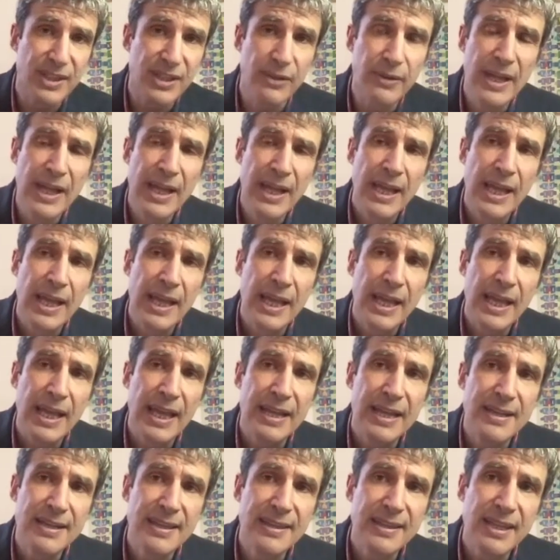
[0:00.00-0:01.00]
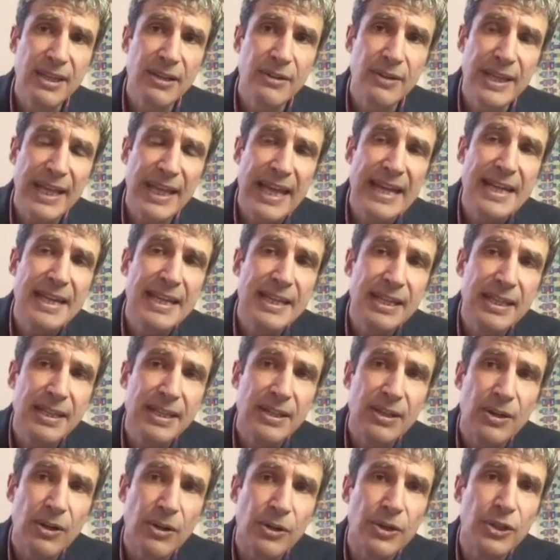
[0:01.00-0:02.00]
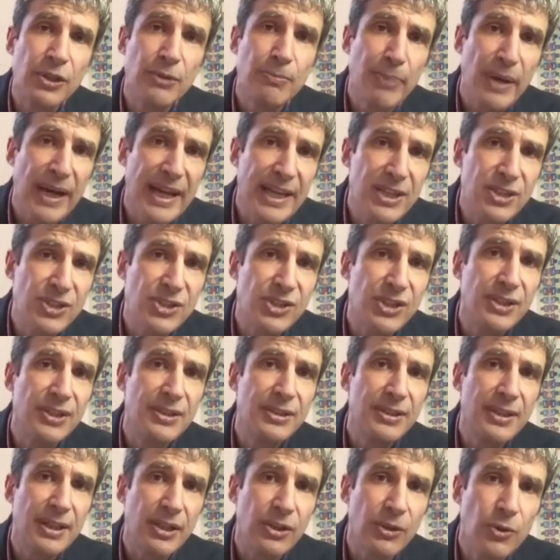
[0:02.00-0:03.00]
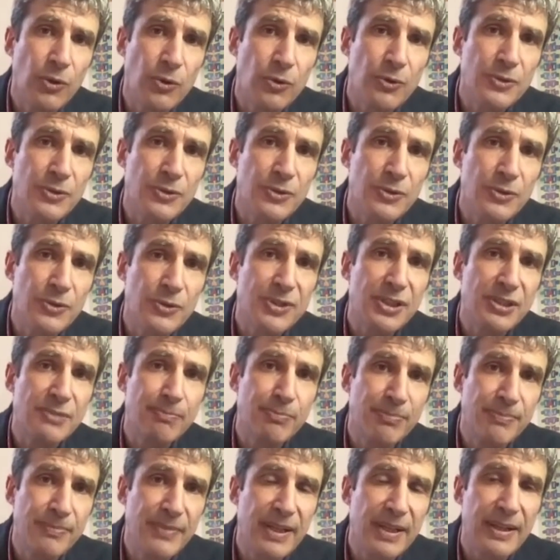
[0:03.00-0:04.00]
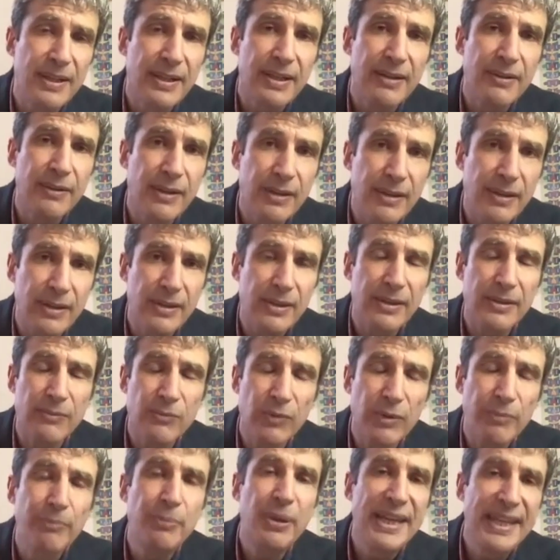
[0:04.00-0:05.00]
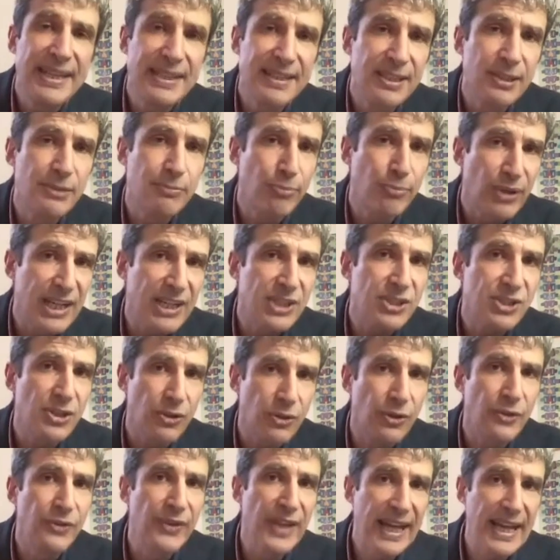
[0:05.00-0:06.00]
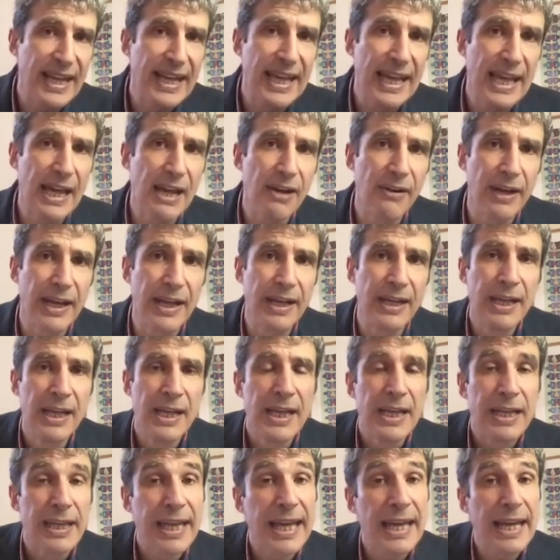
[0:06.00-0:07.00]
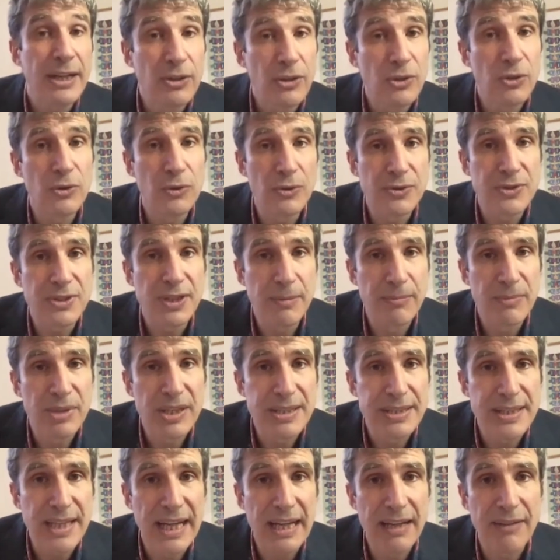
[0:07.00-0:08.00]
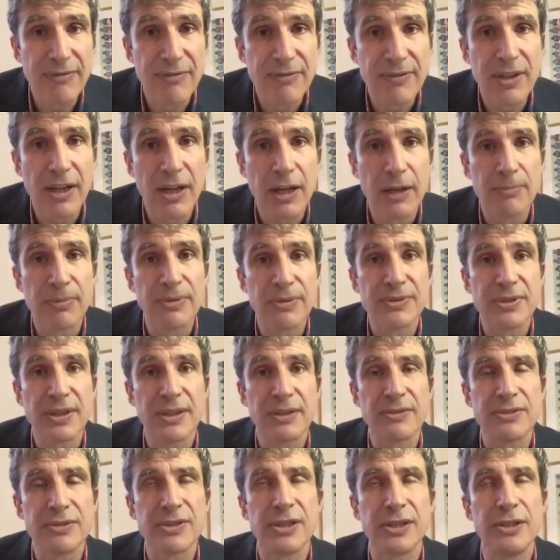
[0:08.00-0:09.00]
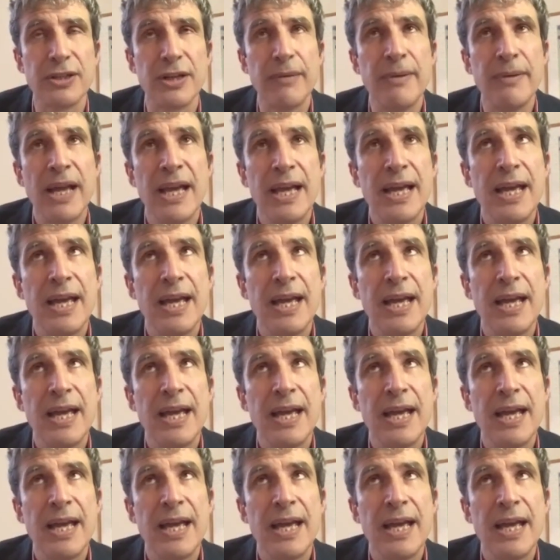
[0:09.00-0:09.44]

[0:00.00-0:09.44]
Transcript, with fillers: So in theory, any occupation that causes uh, uh, repeated pressure on that area can cause somebody to have carpal tunnel syndrome.